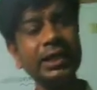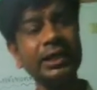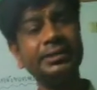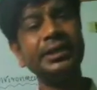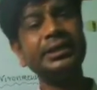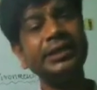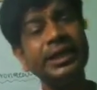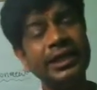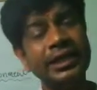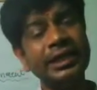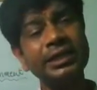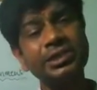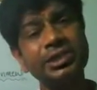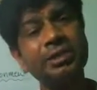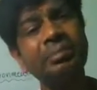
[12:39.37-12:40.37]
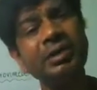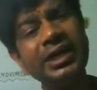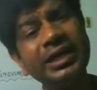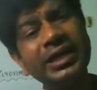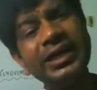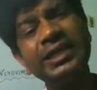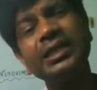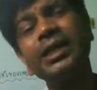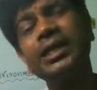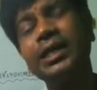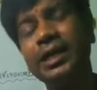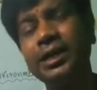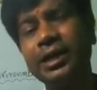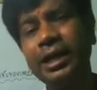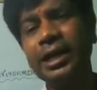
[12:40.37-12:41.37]
that the instability in the
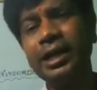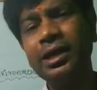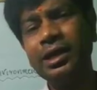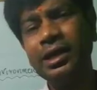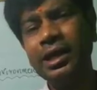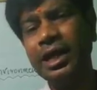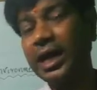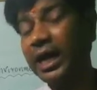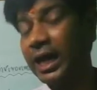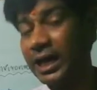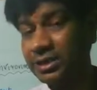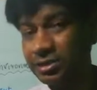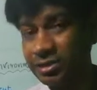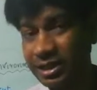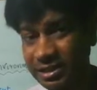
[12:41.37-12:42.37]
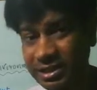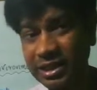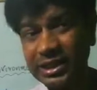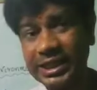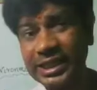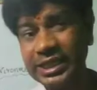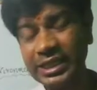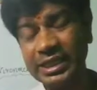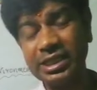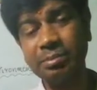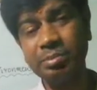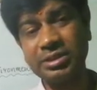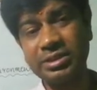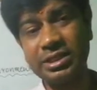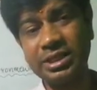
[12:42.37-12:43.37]
country has resulted in the
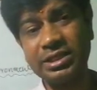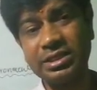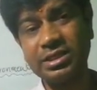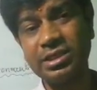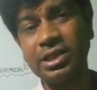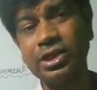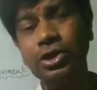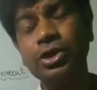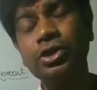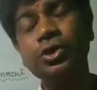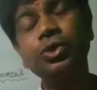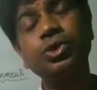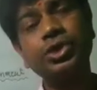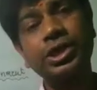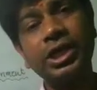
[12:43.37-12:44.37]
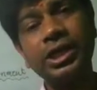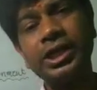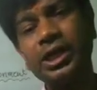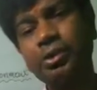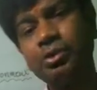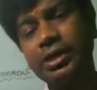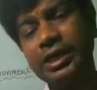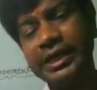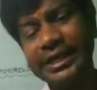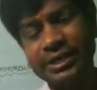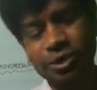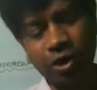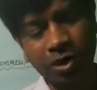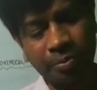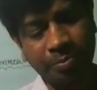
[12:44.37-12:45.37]
business to shut down
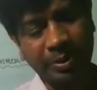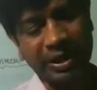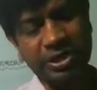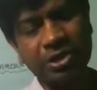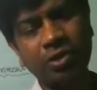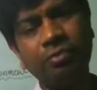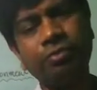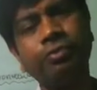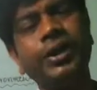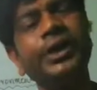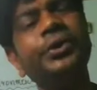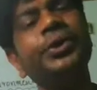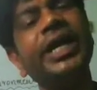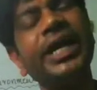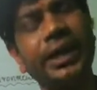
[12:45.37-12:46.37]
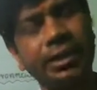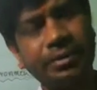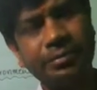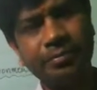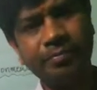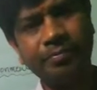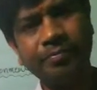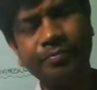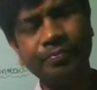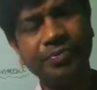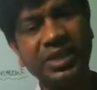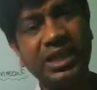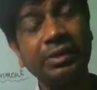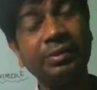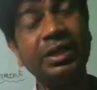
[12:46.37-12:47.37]
its operation of one unit,
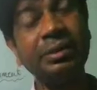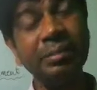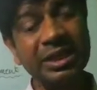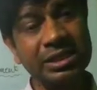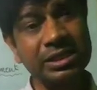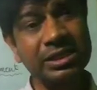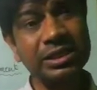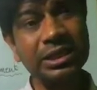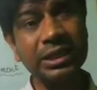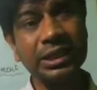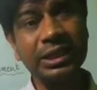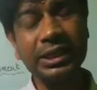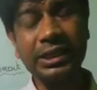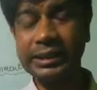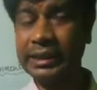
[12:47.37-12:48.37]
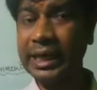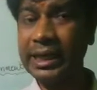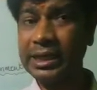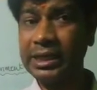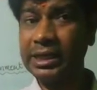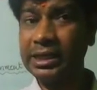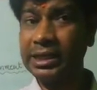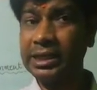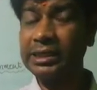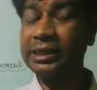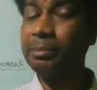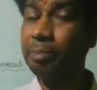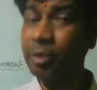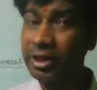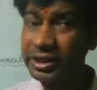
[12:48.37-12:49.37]
now it means that the
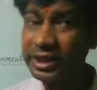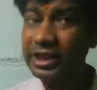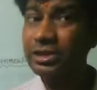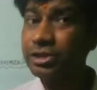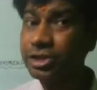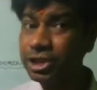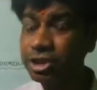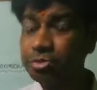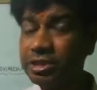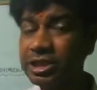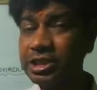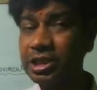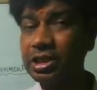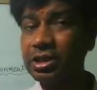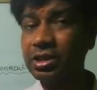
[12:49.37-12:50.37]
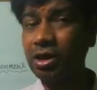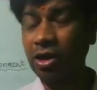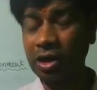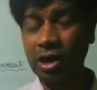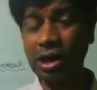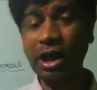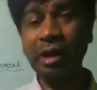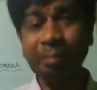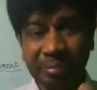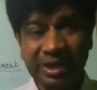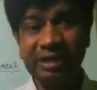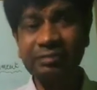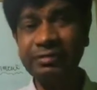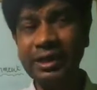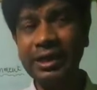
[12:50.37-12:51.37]
political situation or
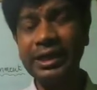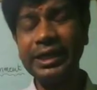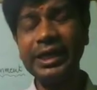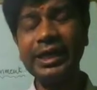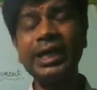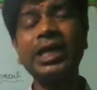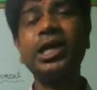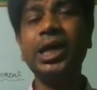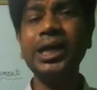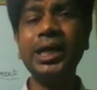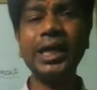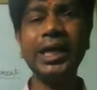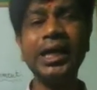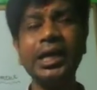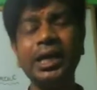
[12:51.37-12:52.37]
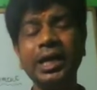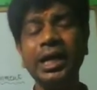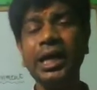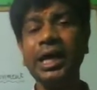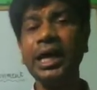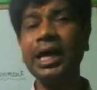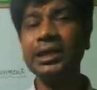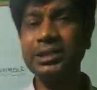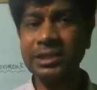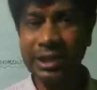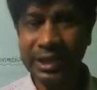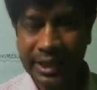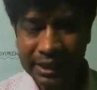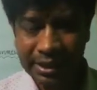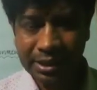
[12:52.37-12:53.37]
upheaval in a country has
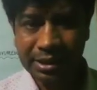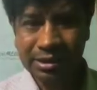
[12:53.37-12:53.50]
led